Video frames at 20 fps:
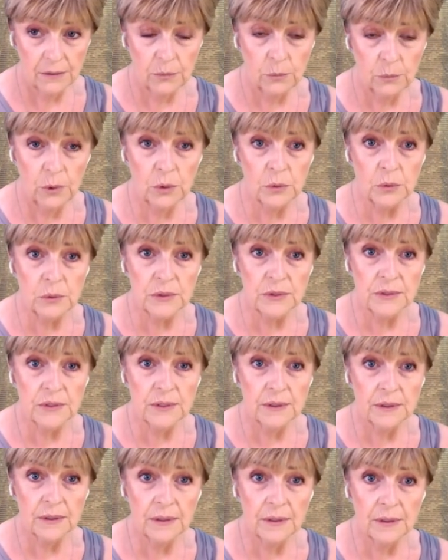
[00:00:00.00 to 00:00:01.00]

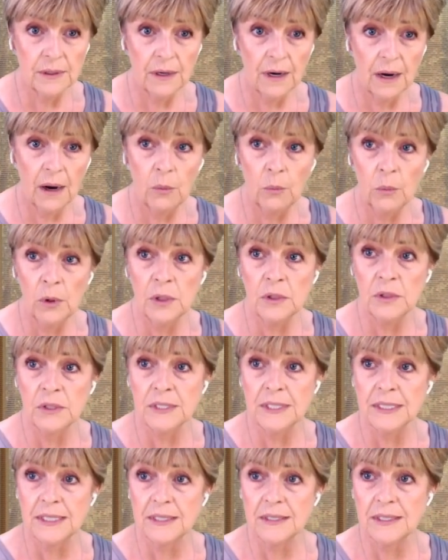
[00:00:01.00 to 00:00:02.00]
wands, and
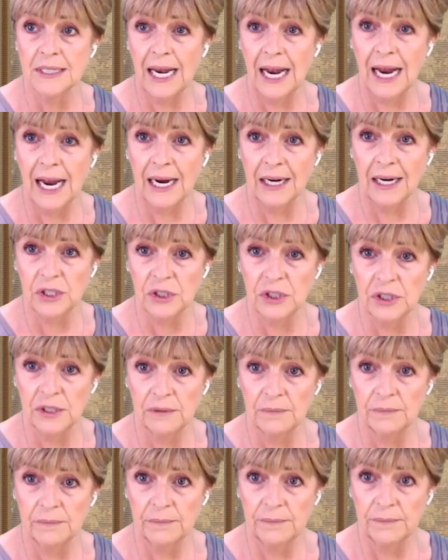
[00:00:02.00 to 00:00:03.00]
wands is
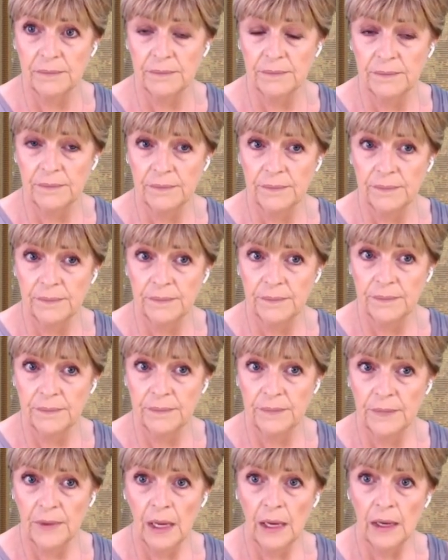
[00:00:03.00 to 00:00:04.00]
action.
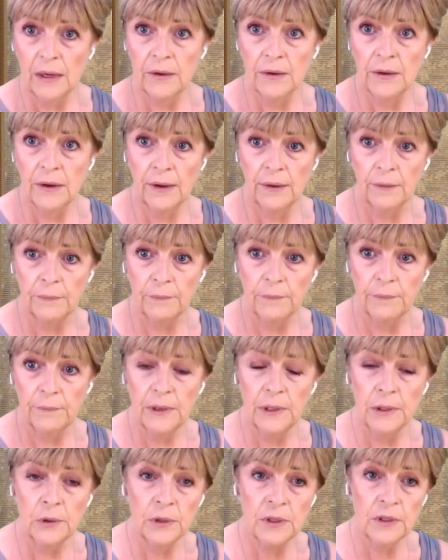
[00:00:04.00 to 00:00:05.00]
Now,
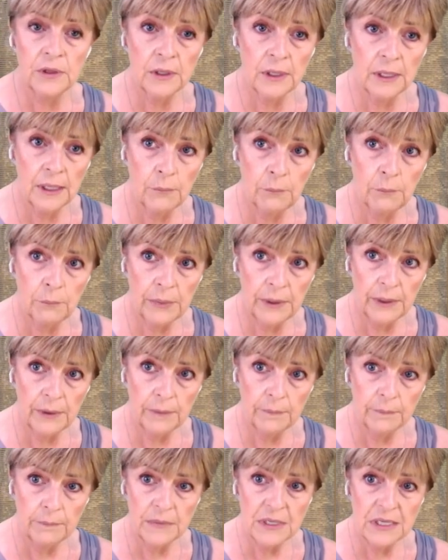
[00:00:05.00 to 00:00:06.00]
look at the number
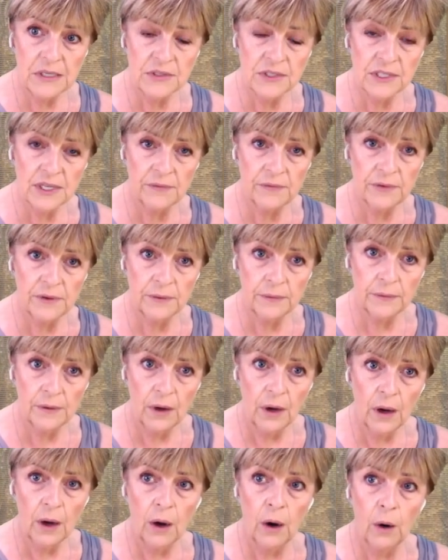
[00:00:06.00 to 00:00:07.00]
7.
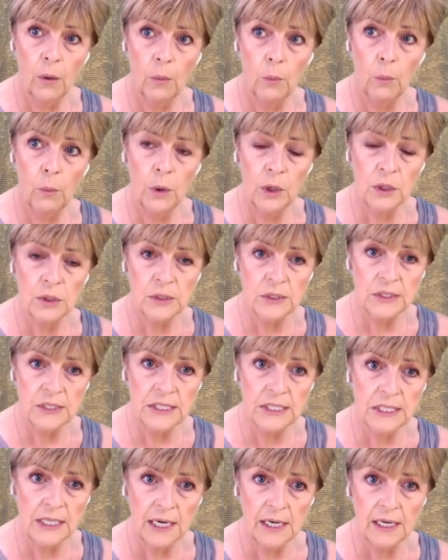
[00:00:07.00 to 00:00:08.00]
At what
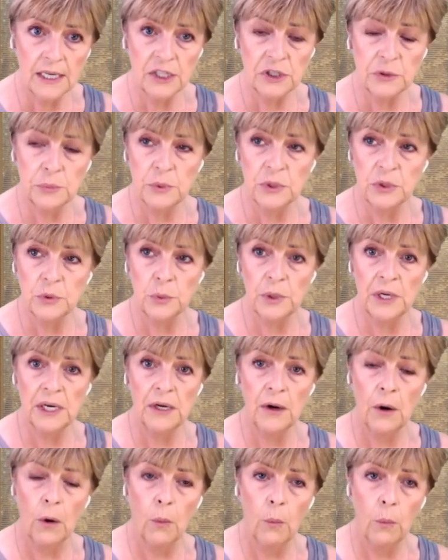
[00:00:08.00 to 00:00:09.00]
stage
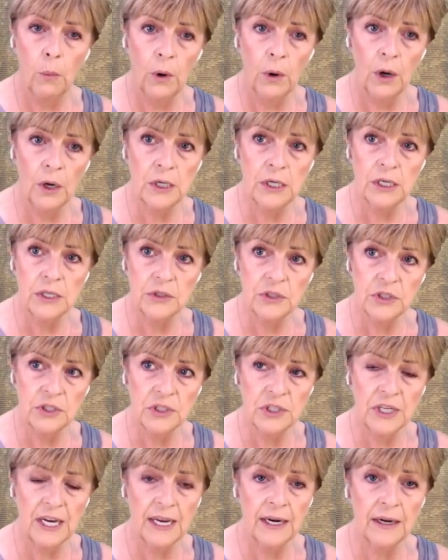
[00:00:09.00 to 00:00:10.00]
between 1 to
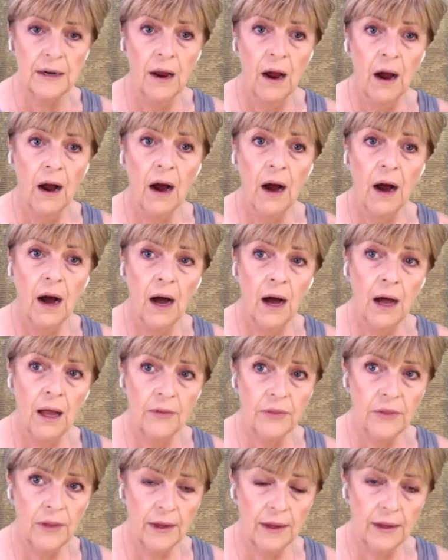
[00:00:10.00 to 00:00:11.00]
10
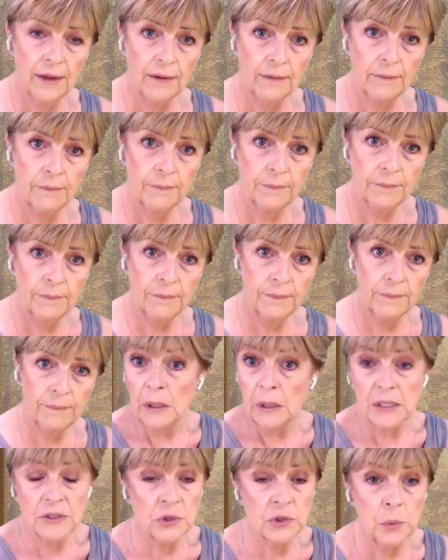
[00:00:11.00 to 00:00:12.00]
are they?
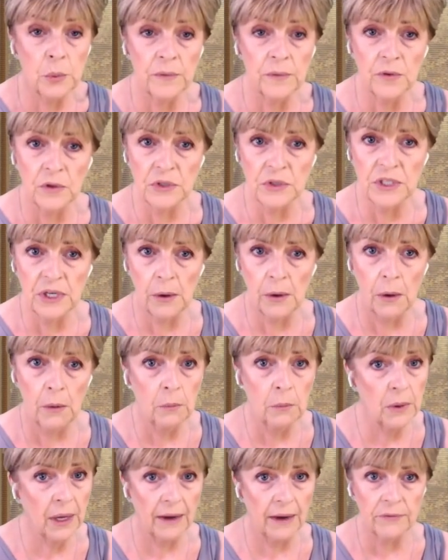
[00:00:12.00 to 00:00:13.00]
That's all we've got to go on.
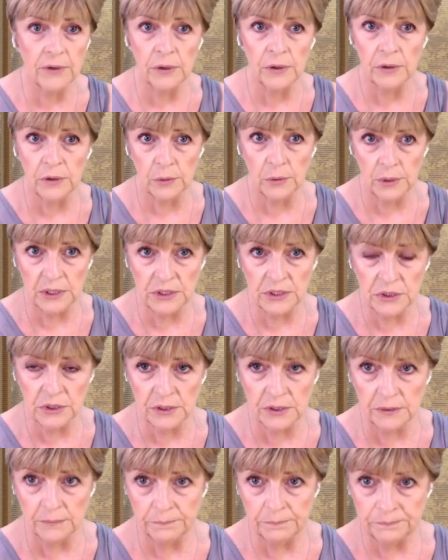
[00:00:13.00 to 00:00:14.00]
We haven't got a
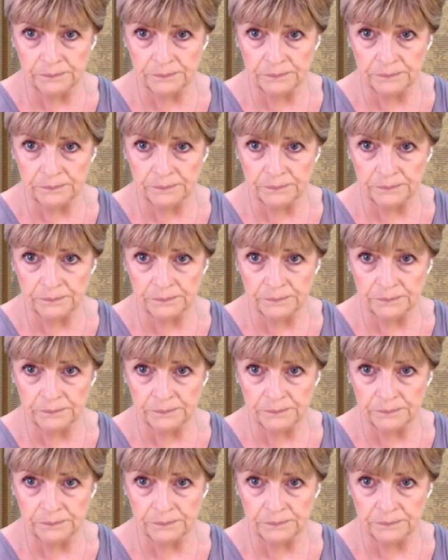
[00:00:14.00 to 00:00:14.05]
question.